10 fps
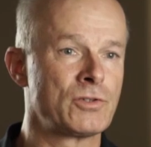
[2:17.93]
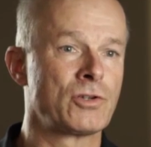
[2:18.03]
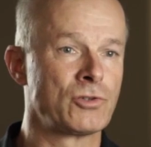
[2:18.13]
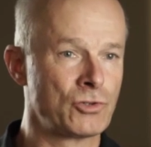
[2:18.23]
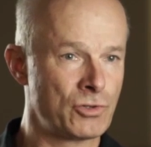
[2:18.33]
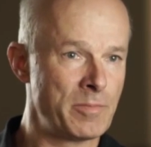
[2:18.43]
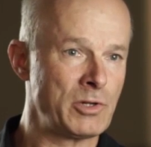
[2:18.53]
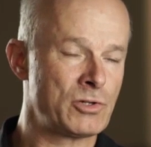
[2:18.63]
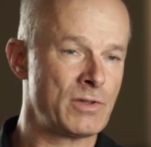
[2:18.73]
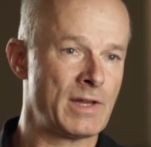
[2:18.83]
to
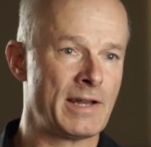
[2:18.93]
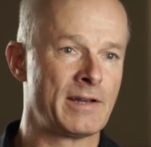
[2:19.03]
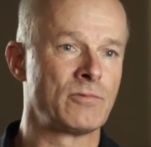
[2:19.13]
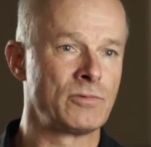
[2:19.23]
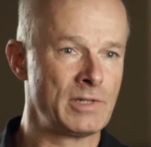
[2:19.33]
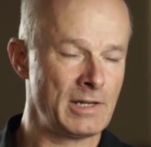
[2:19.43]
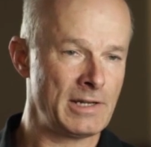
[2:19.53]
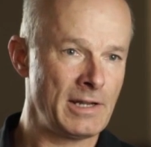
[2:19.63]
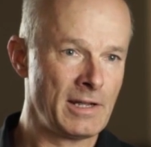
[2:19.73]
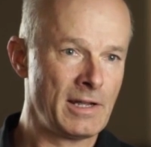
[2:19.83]
contribute to that and
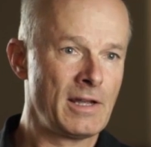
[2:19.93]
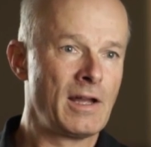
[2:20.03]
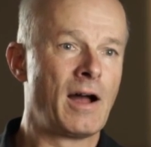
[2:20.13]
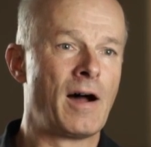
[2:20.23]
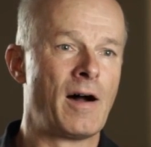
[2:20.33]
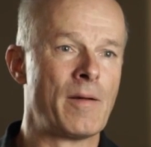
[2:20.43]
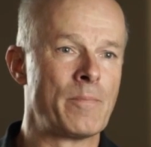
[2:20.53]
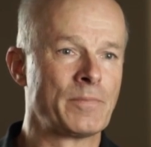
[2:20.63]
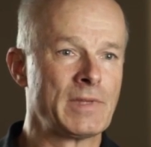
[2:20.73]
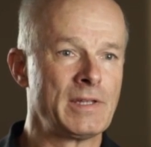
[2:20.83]
really
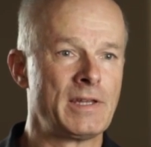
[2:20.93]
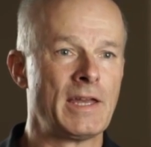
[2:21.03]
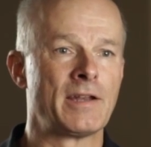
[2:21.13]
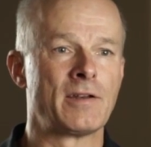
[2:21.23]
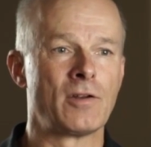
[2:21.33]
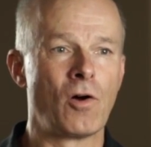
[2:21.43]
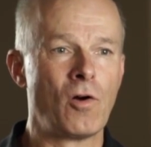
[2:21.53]
um, get an,